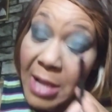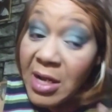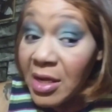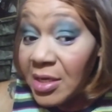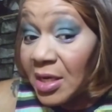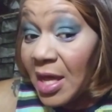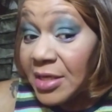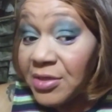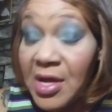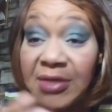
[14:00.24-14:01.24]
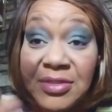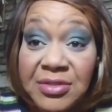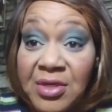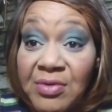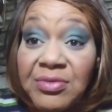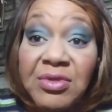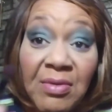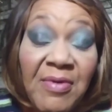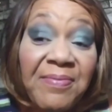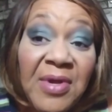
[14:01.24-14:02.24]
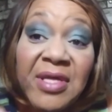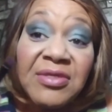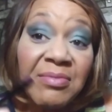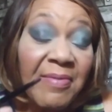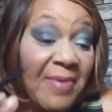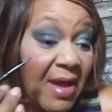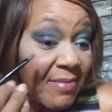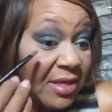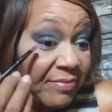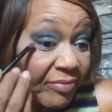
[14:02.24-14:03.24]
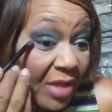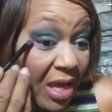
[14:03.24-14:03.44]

Not gonna lie to you guys, because you know, you're my friends, you're my family.